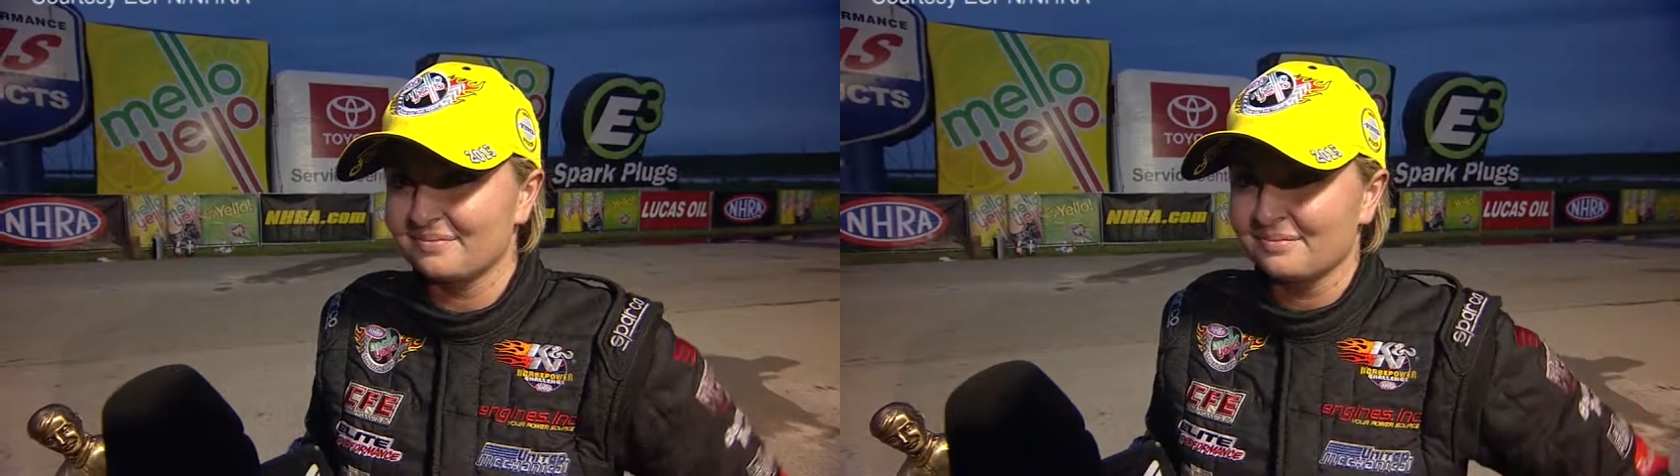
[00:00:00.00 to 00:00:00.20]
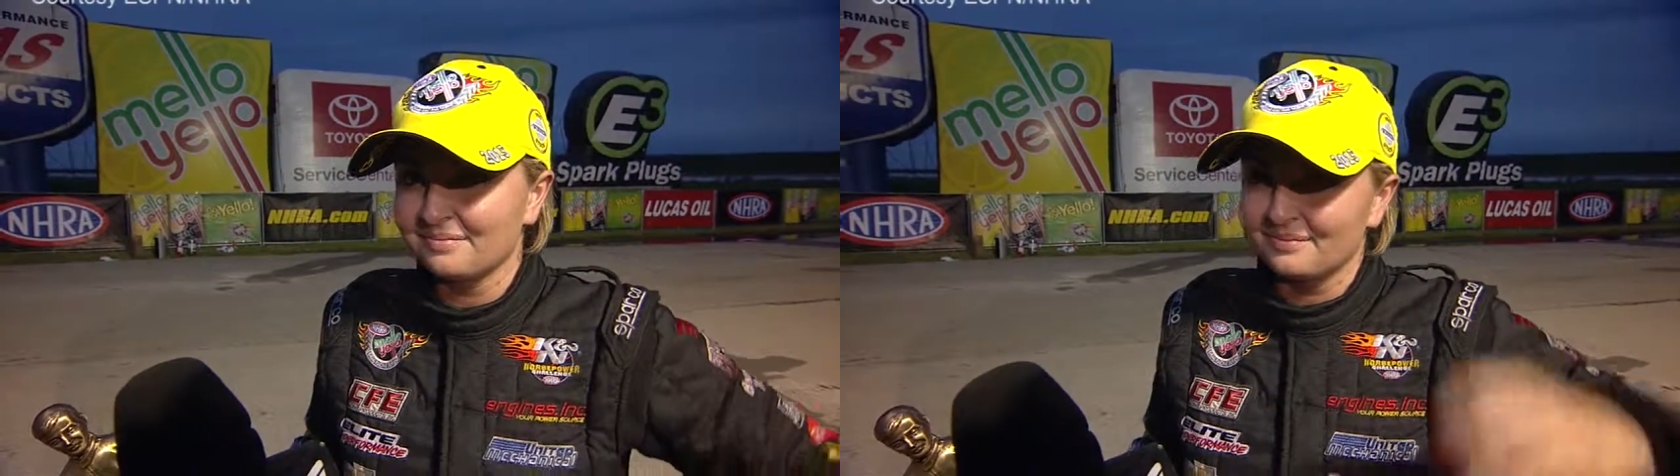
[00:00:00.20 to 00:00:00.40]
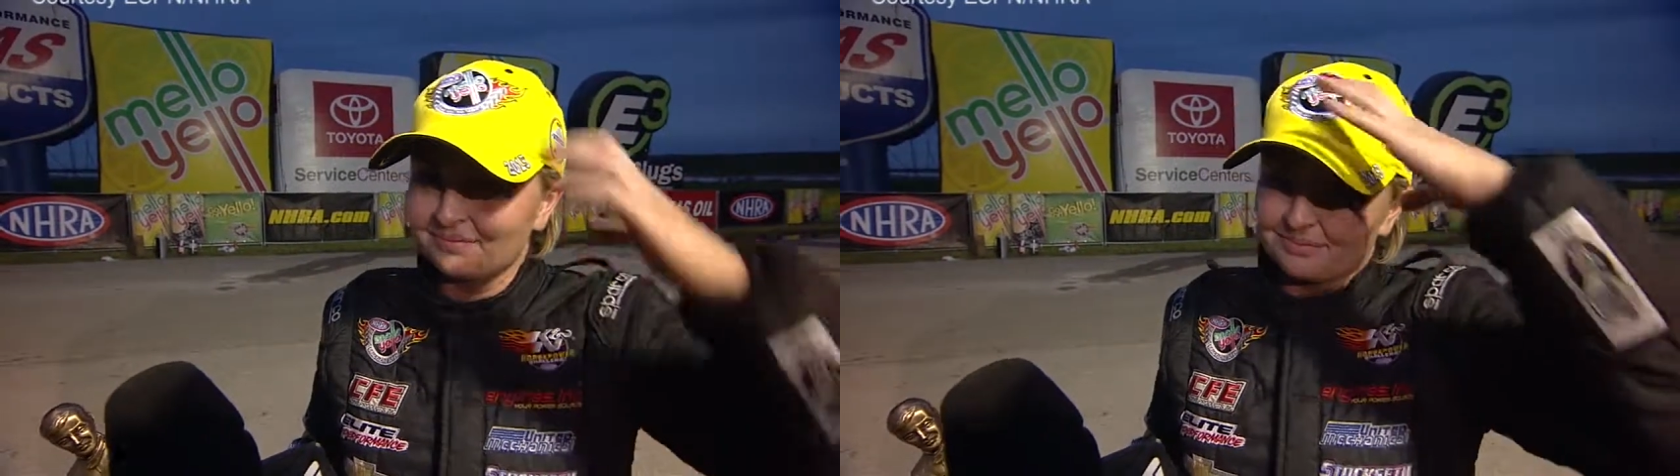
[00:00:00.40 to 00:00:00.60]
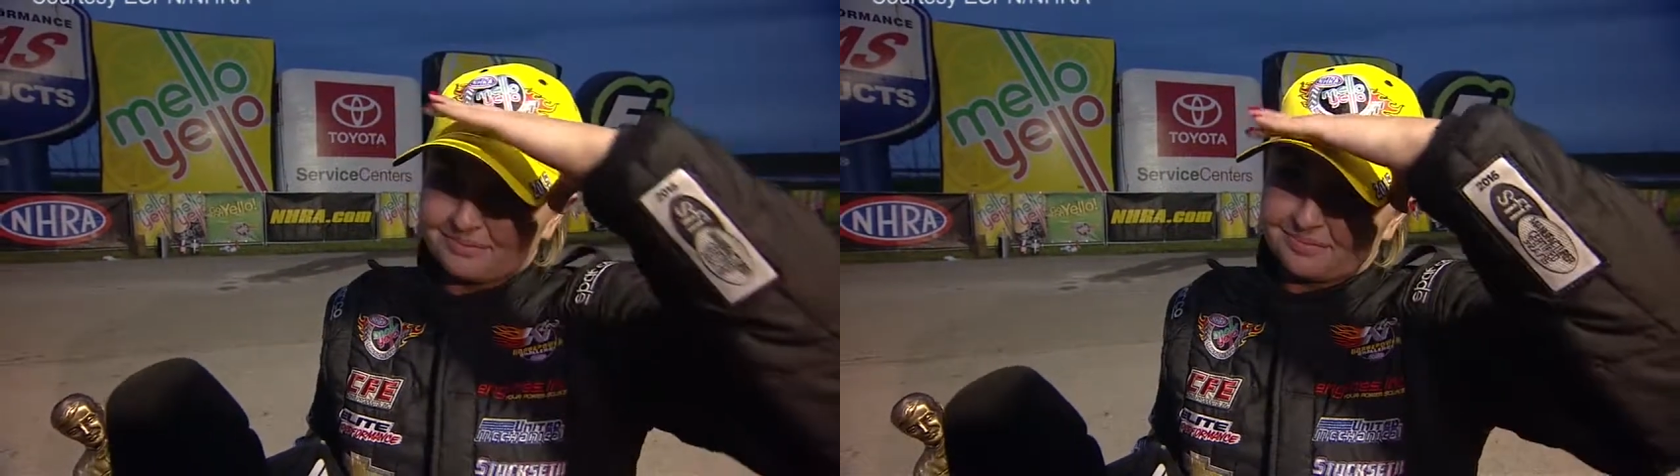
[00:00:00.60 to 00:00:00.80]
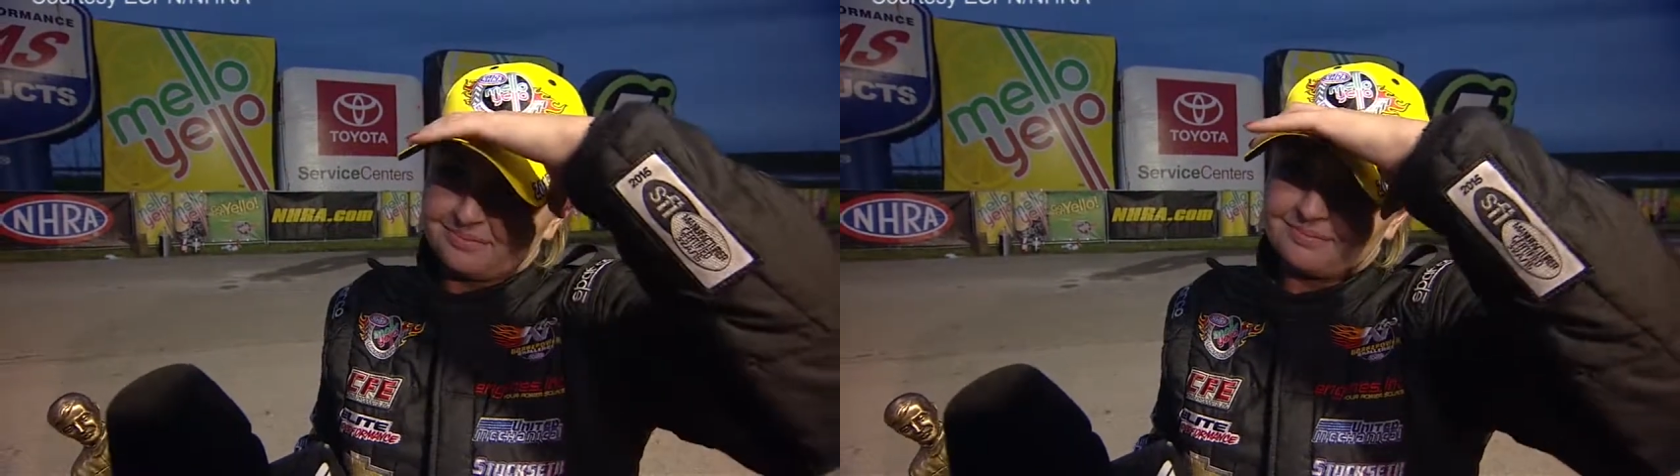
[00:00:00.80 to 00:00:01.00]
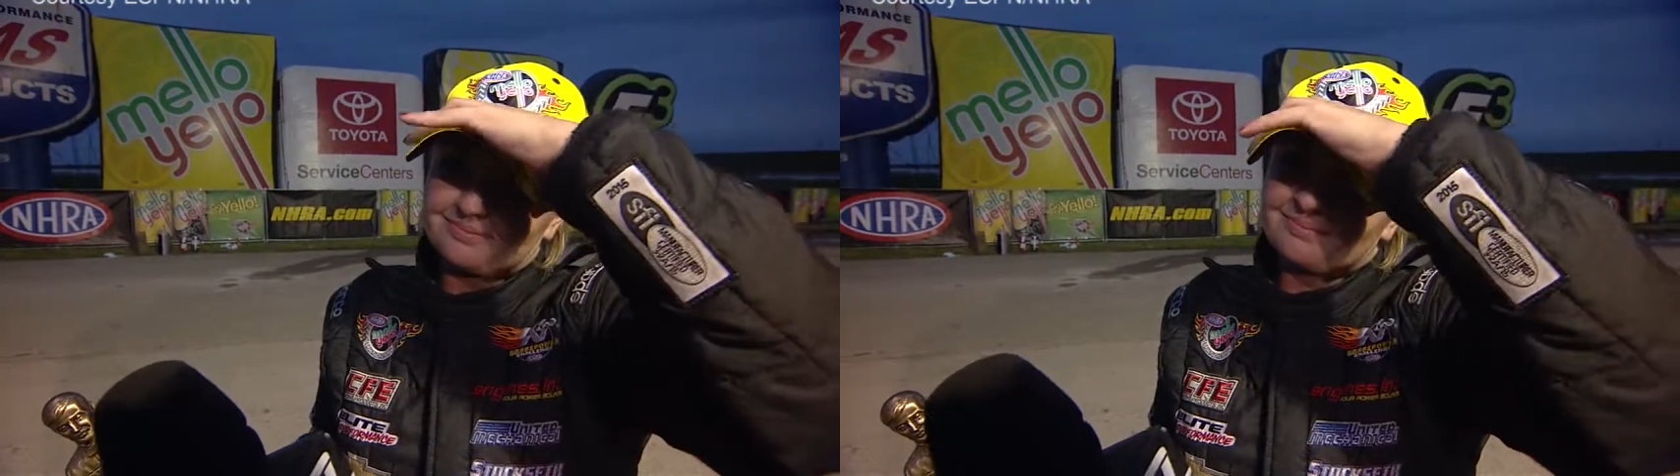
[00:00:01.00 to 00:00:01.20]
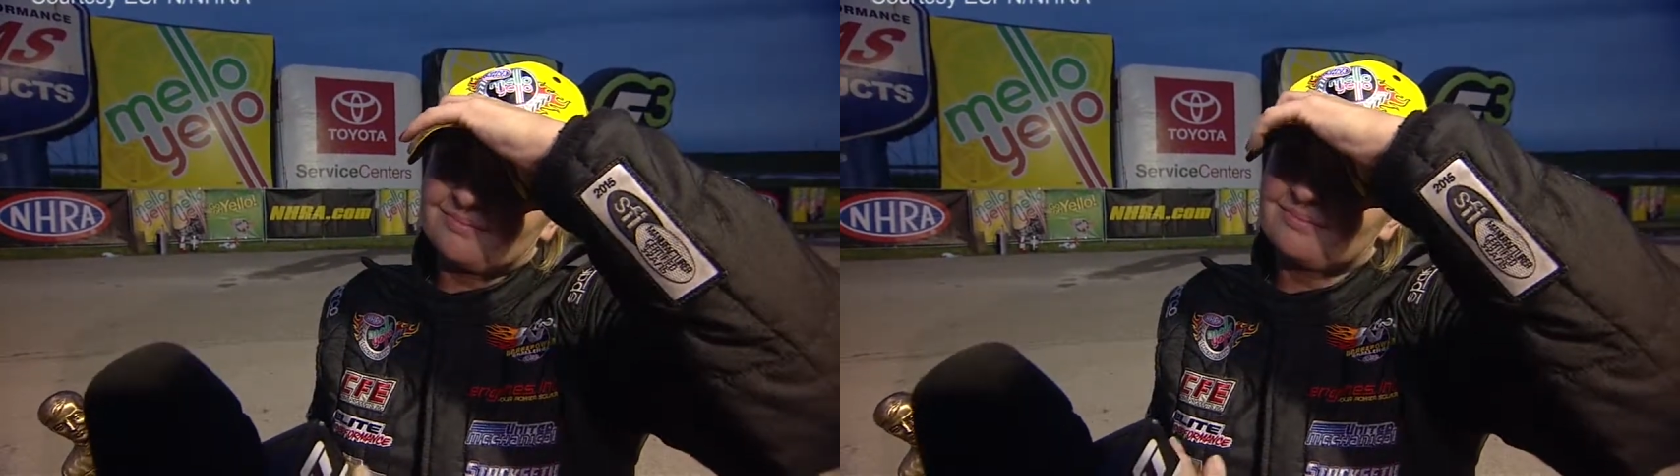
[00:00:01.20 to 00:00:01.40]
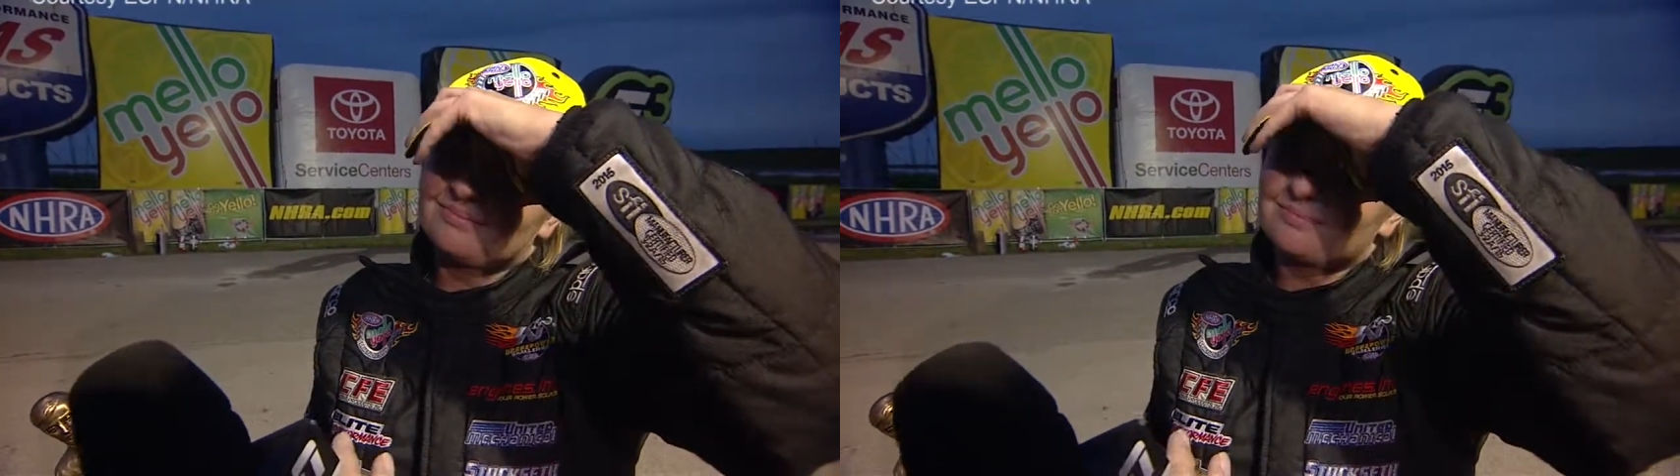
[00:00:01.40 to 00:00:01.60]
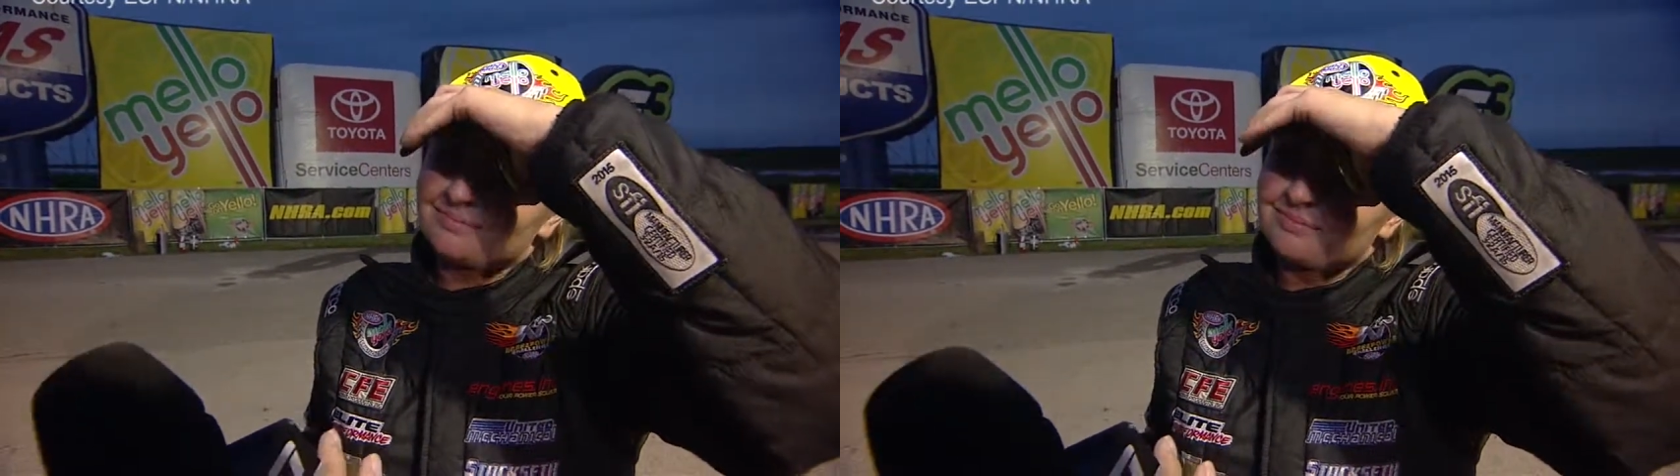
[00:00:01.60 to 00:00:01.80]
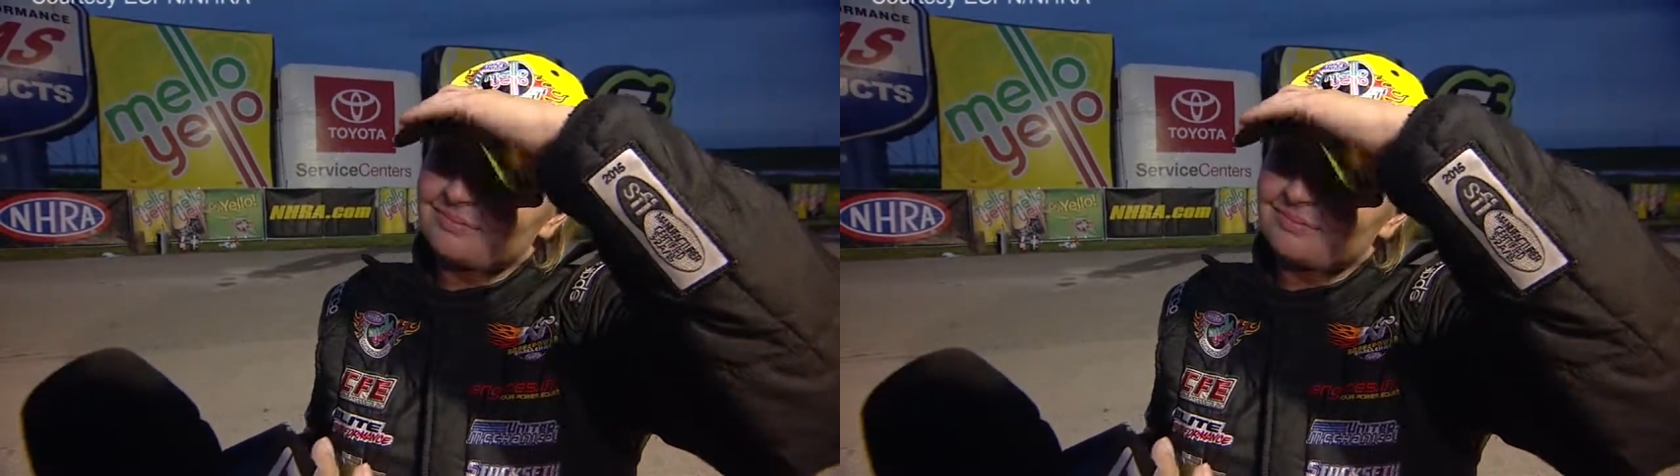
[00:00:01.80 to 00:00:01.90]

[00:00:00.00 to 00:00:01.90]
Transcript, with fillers: for the first time. When you think